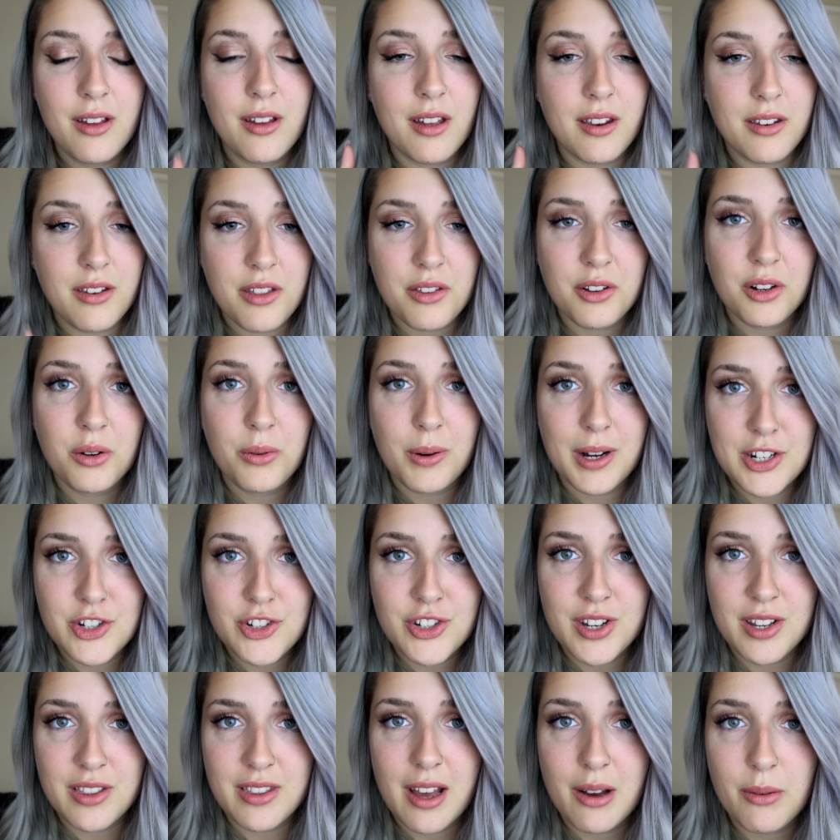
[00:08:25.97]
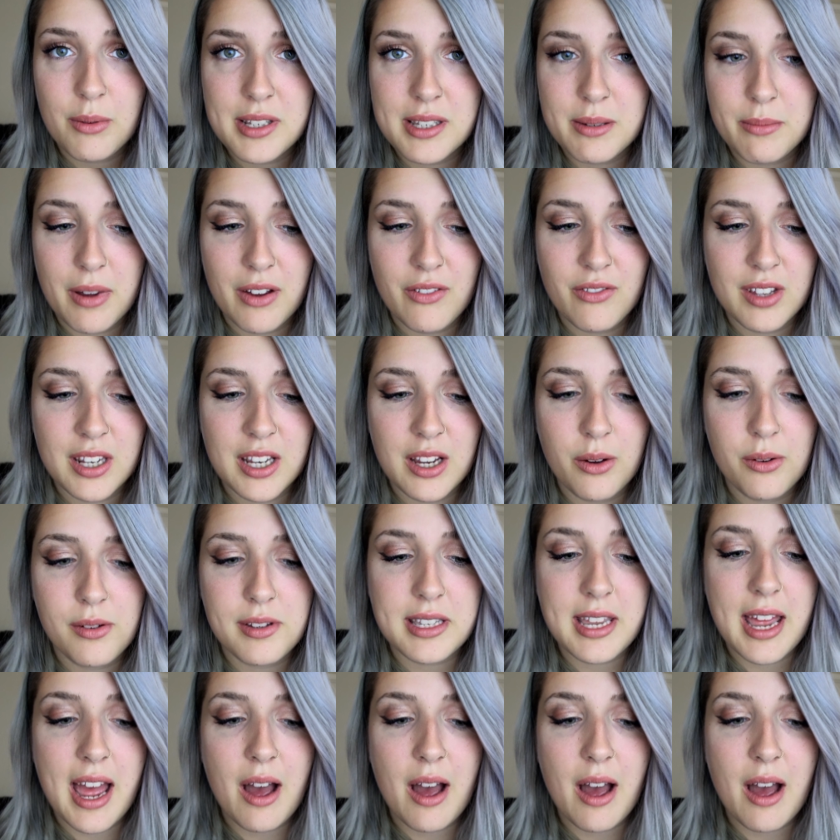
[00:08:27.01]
another question that was in my video is